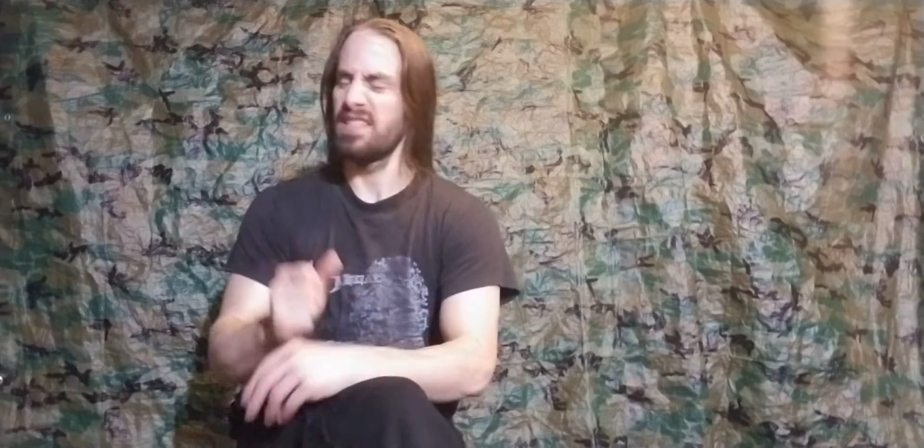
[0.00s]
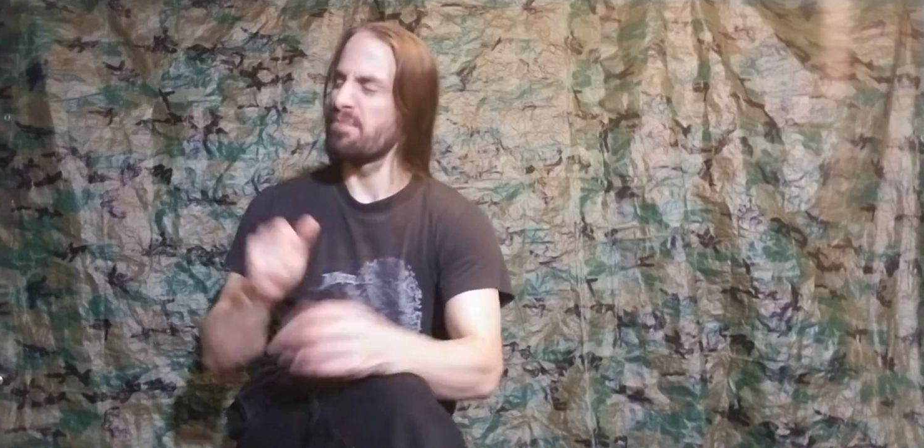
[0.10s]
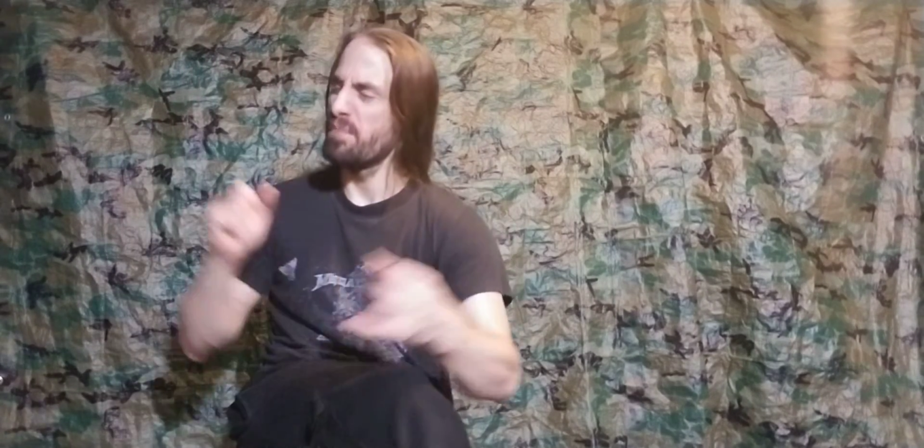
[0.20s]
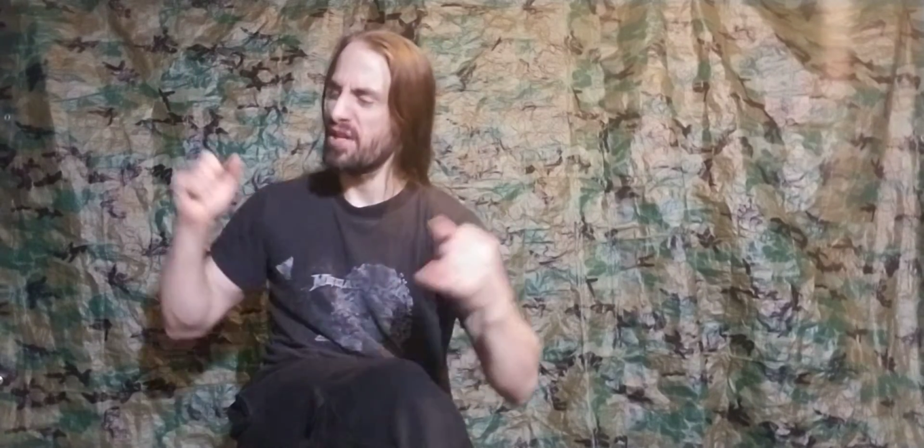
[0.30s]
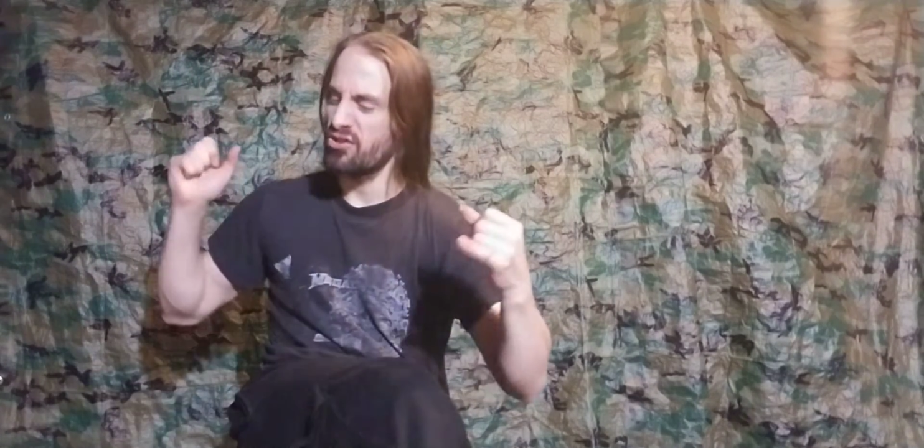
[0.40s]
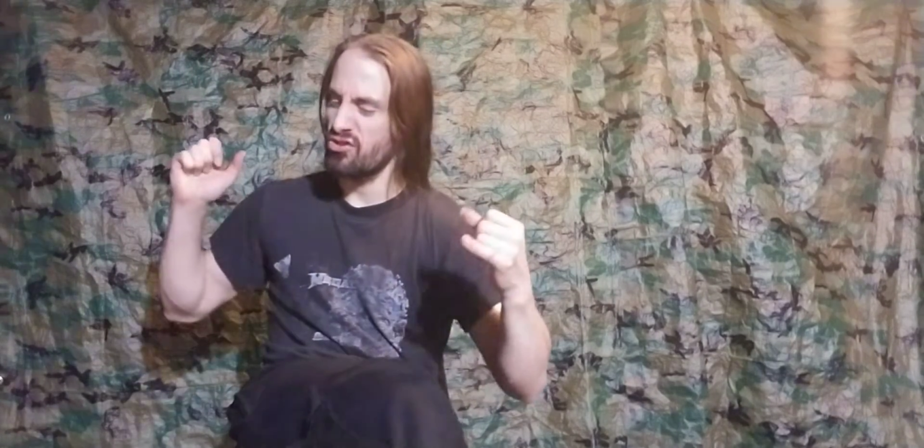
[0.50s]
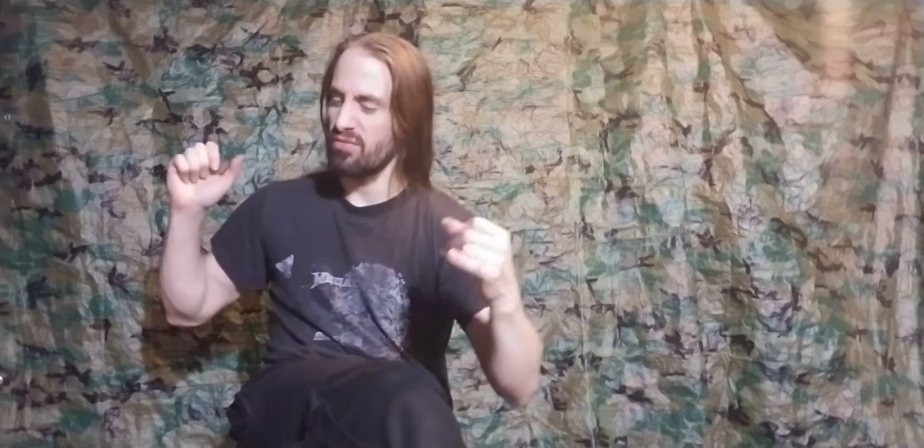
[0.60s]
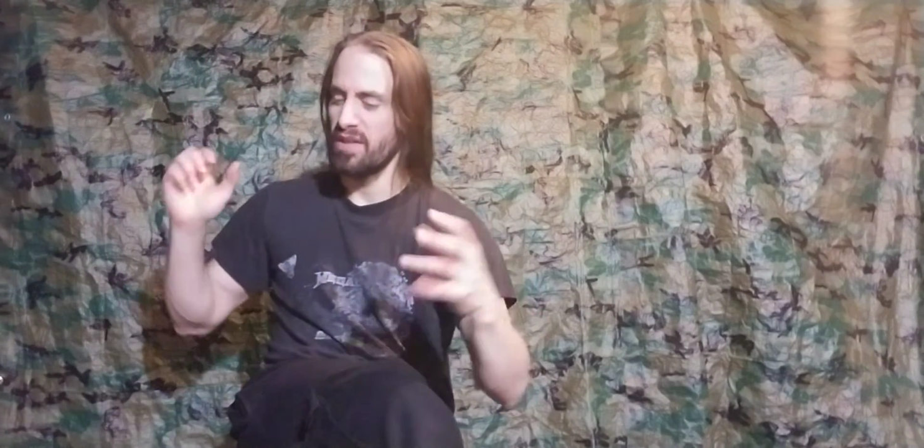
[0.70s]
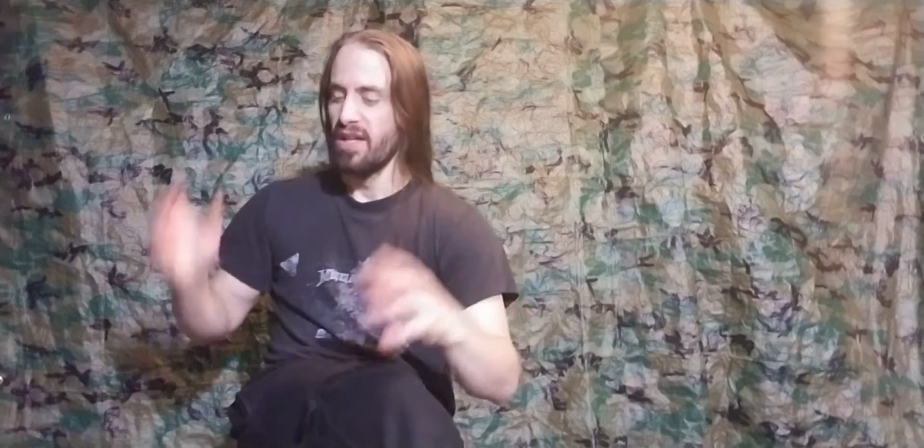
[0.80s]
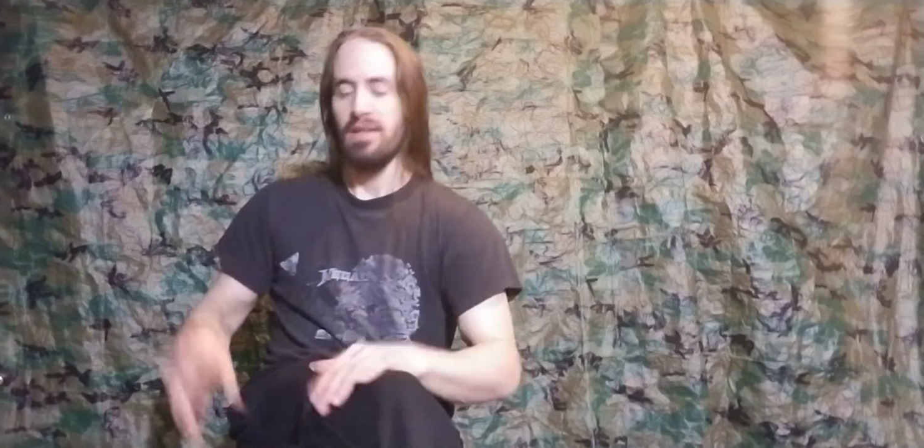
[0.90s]
It makes
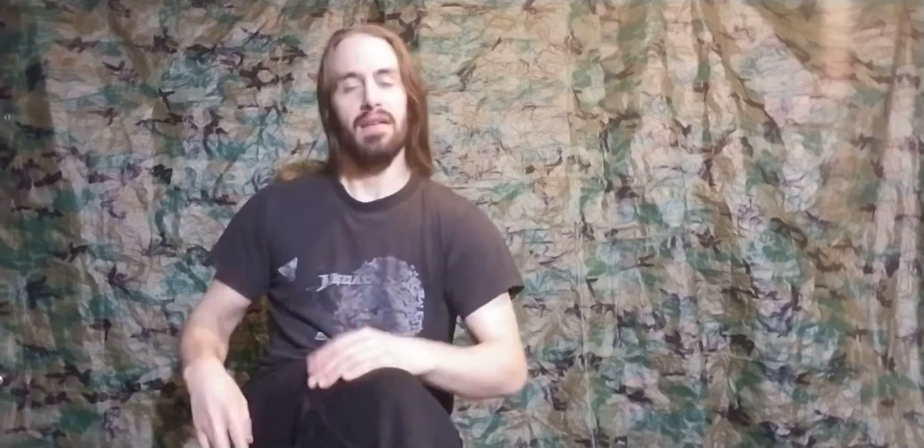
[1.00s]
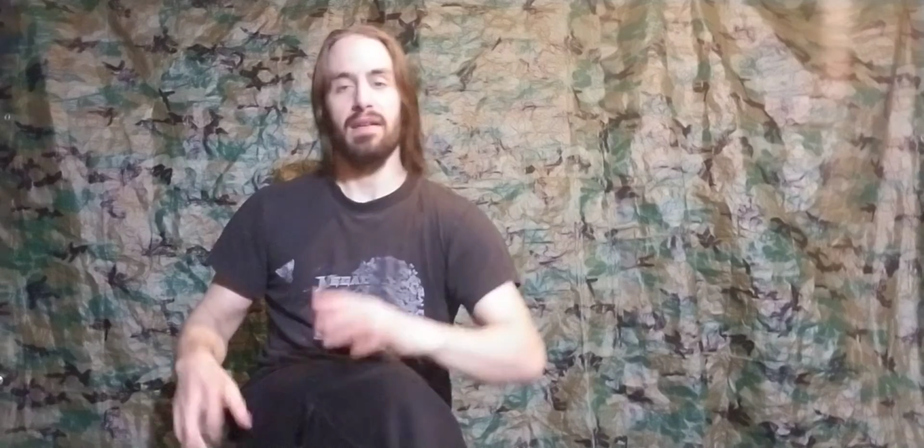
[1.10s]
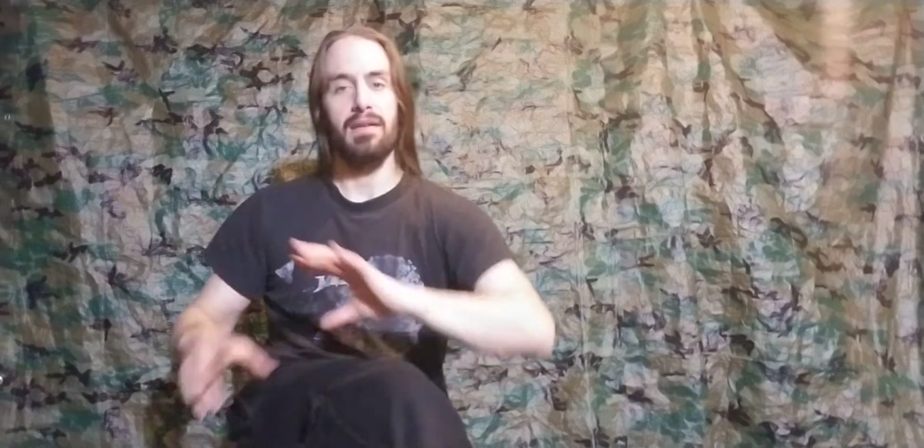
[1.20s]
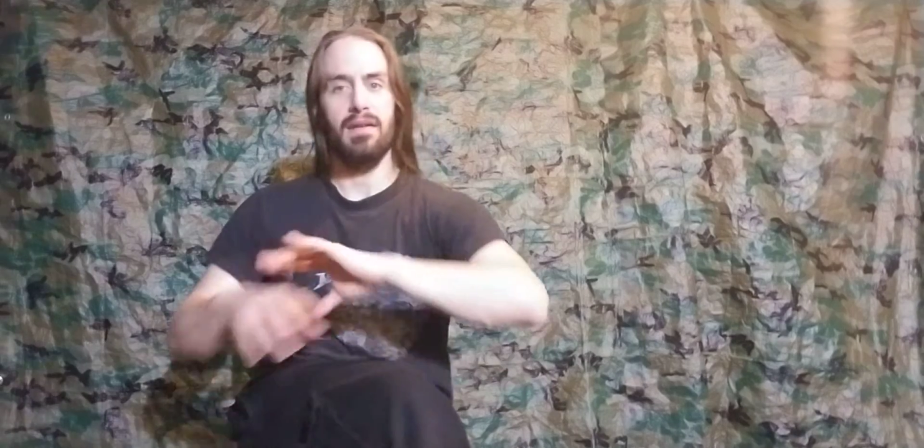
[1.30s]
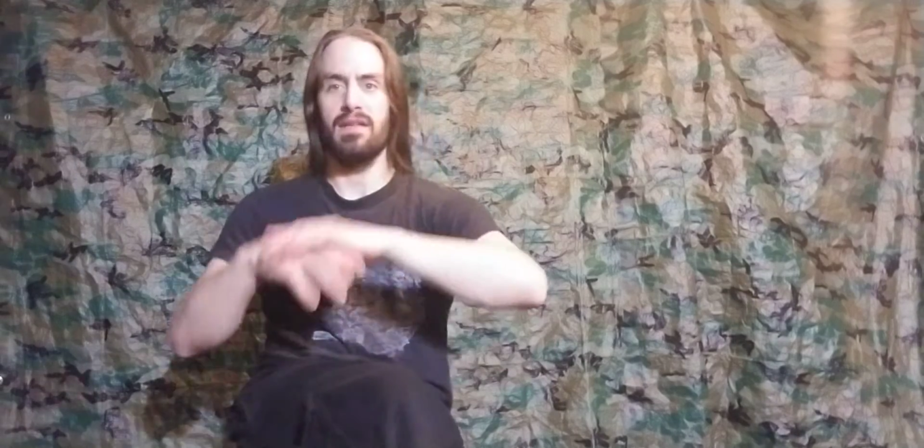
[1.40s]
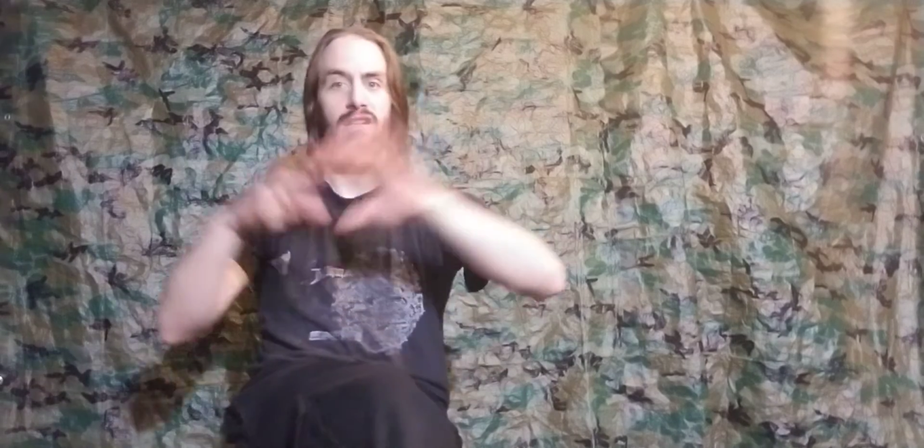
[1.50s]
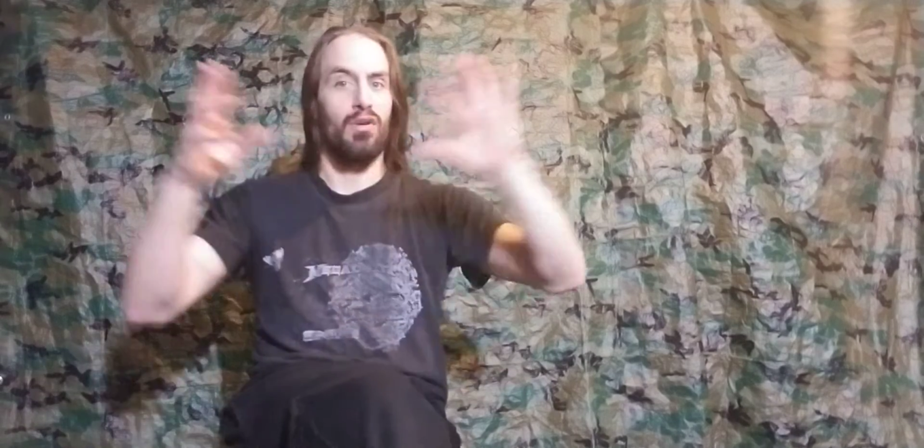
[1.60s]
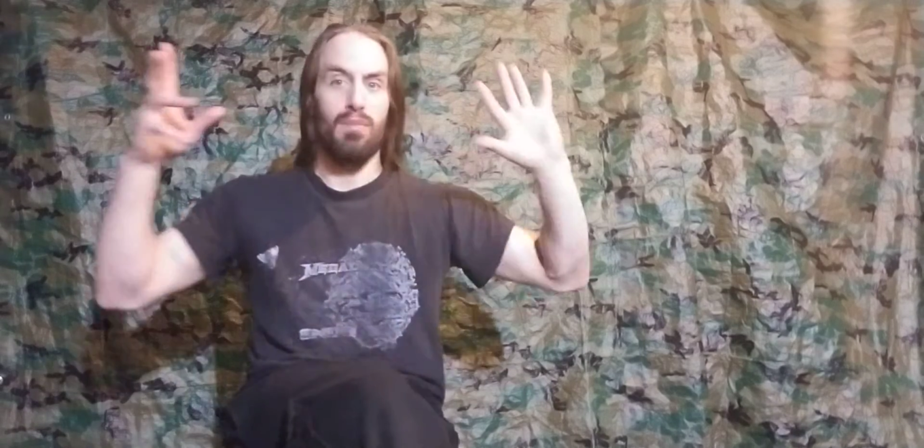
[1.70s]
them their